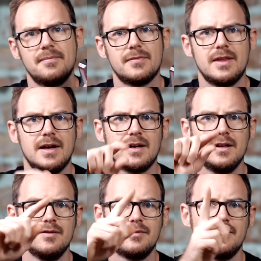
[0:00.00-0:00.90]
they're
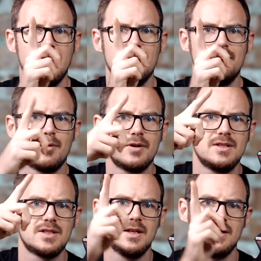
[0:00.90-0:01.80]
kind of
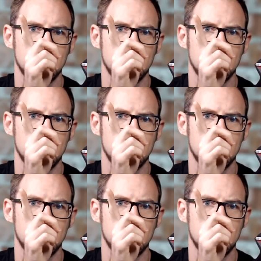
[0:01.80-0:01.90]
pointer,